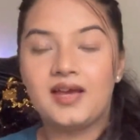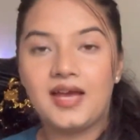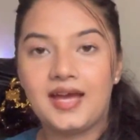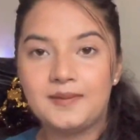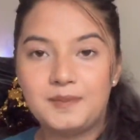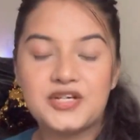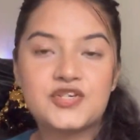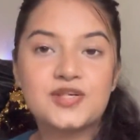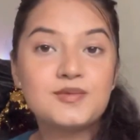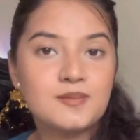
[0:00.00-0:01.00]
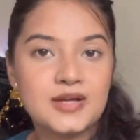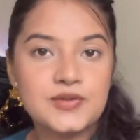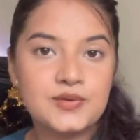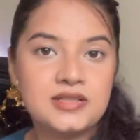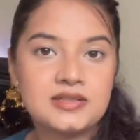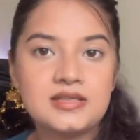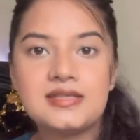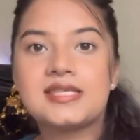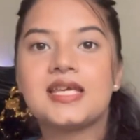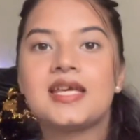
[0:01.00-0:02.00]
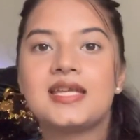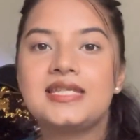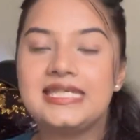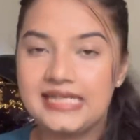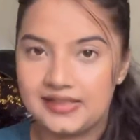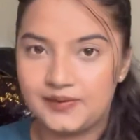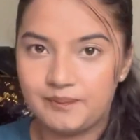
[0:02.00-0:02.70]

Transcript: and bestimmt masculine is der.